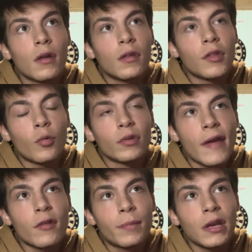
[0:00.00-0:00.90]
there will
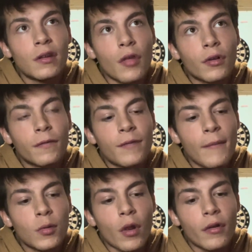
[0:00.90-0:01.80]
never be another
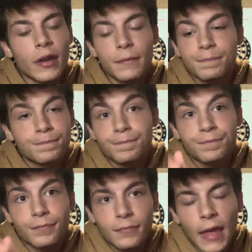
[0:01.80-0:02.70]
February
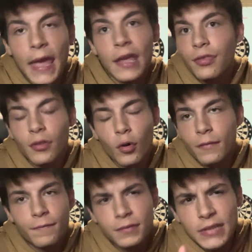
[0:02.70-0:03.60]
8th or
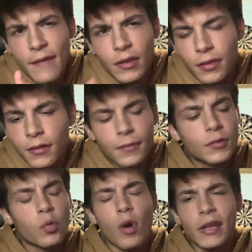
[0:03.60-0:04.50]
7th,
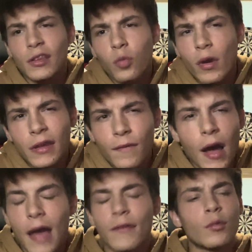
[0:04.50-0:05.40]

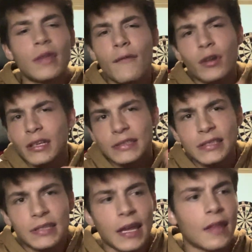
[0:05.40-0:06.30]
2025. It will never
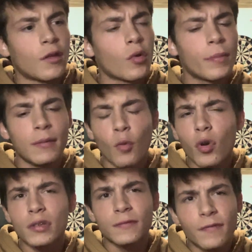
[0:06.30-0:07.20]
exist again. There will be
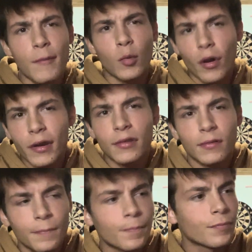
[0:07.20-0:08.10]
more
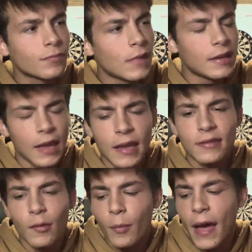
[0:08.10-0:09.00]
Februaries and
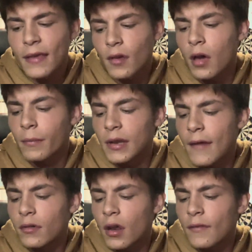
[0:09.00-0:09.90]
days that will pass on, but
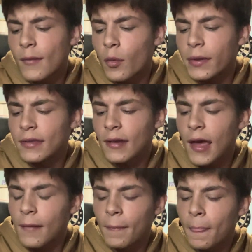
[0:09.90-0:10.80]
none of them will be today.